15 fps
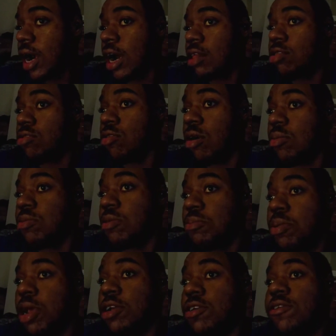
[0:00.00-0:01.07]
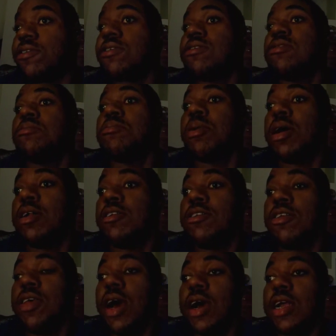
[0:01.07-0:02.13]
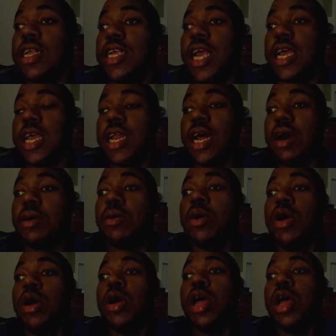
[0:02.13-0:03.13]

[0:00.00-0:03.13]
I'll throw up some pictures of some buds so y'all can check it out.